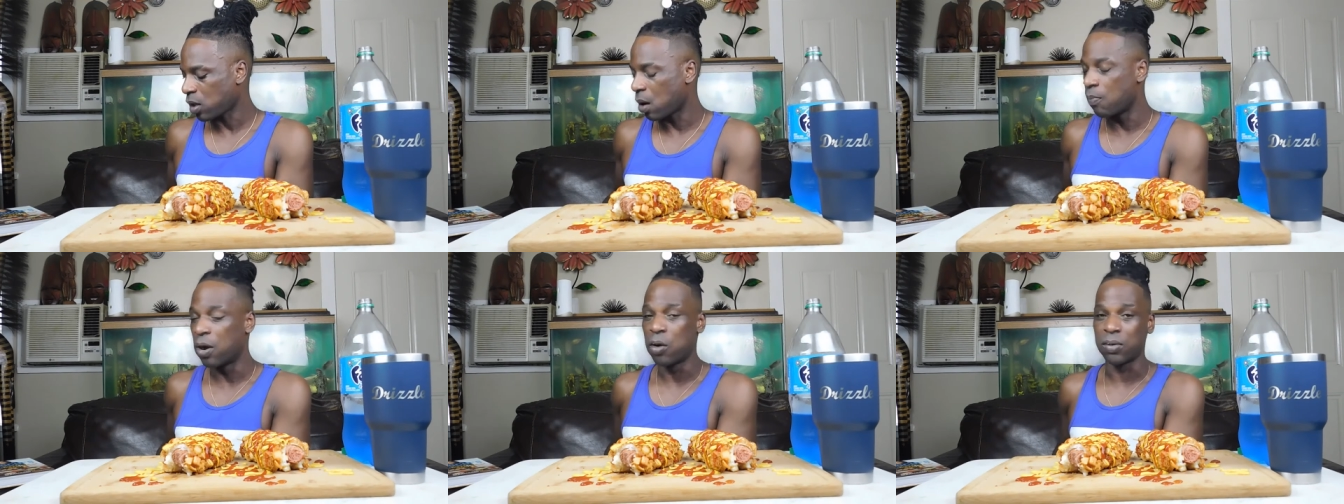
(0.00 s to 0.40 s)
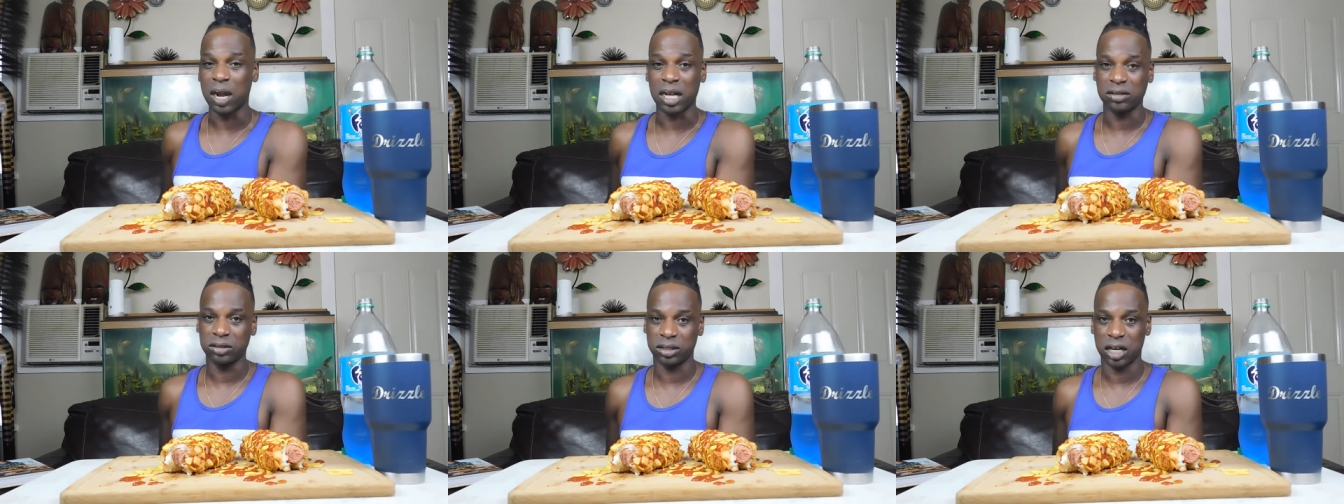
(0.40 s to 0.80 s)
But when
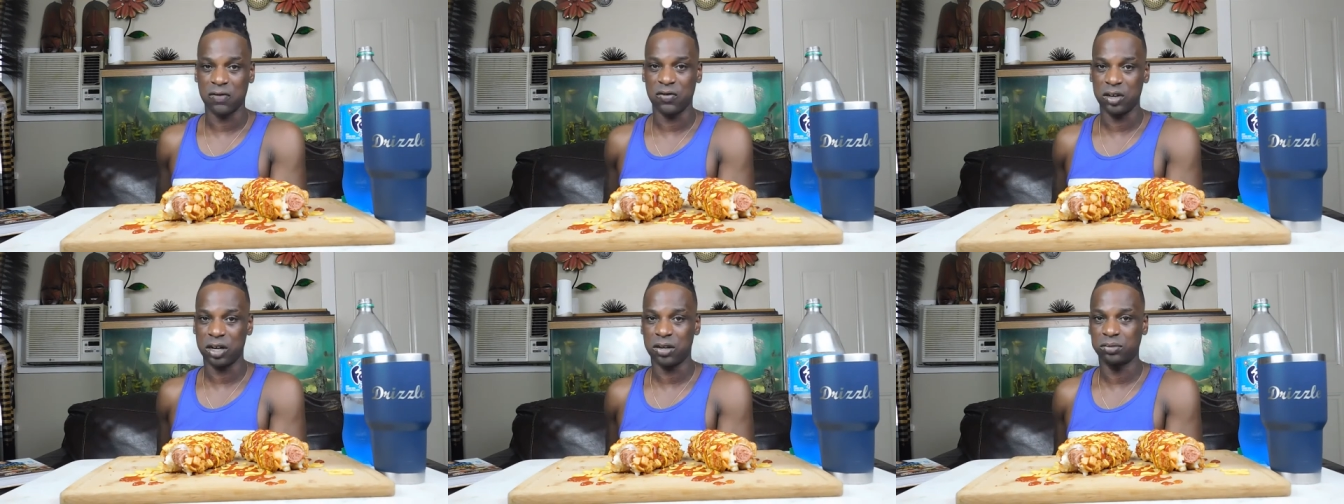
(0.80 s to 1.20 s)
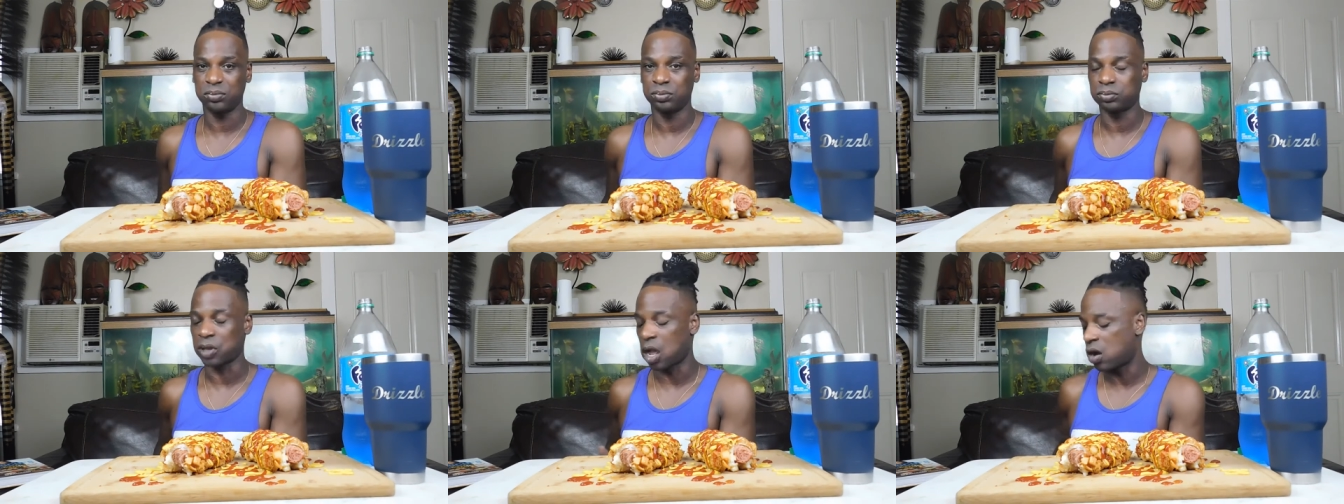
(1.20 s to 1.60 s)
I seen that video,
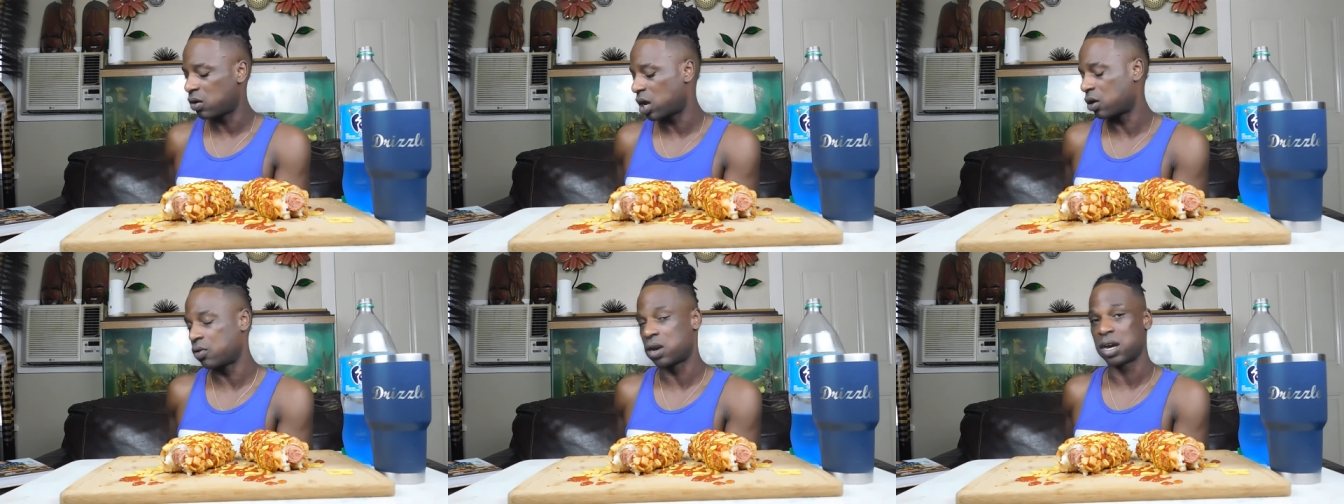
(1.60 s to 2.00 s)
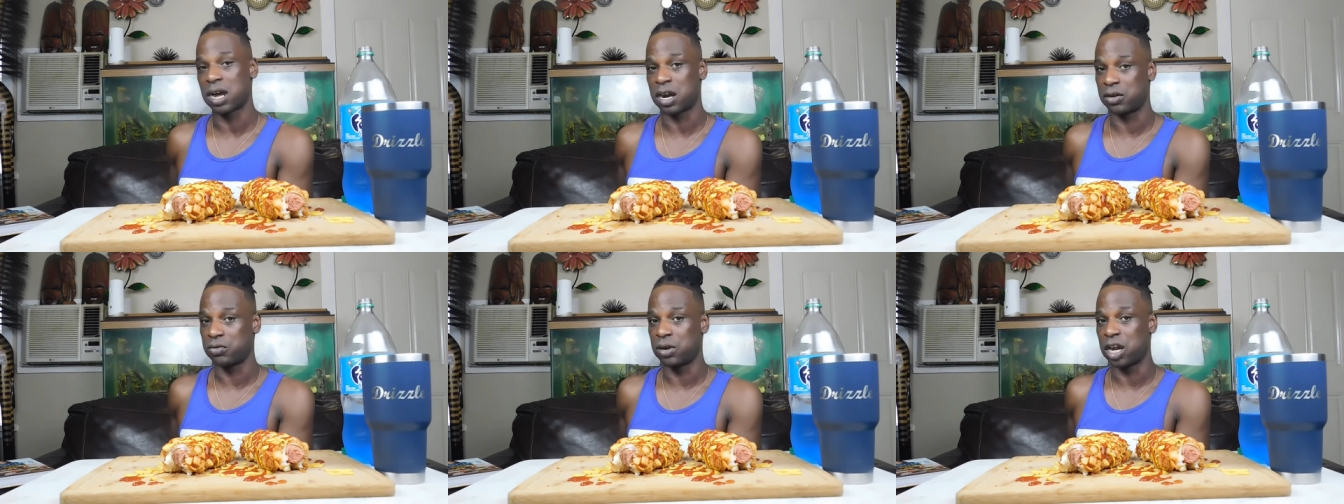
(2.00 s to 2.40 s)
I like, girl, I
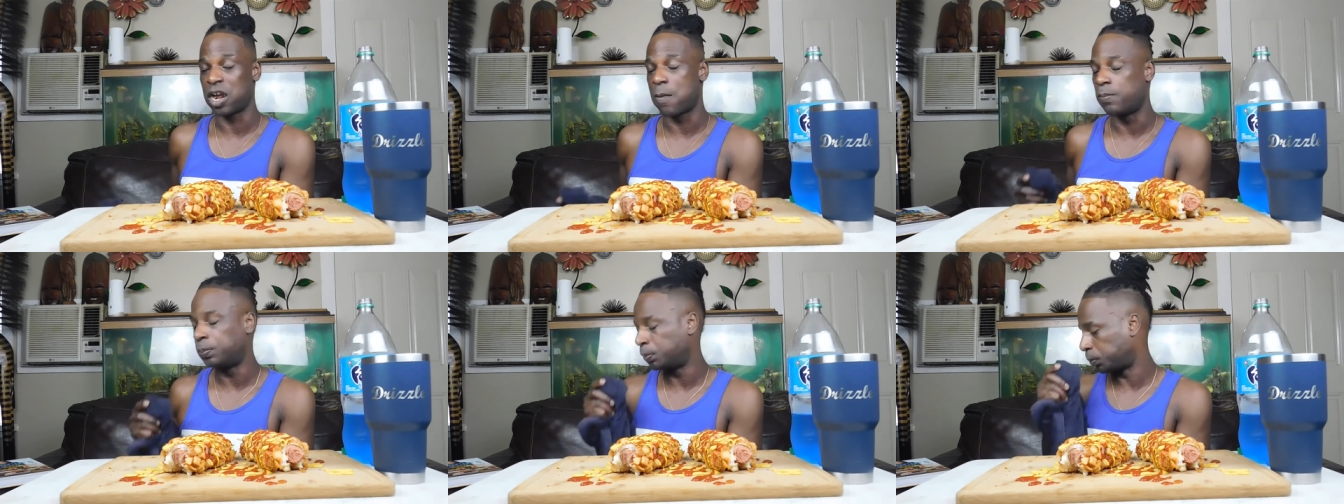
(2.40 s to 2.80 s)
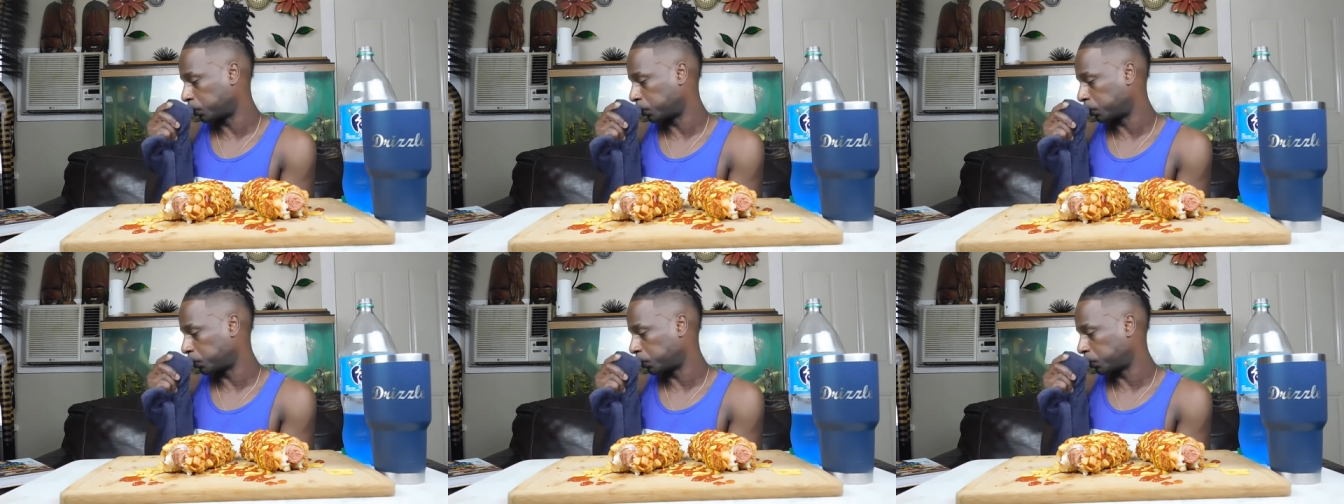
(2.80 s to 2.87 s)
gotta do that.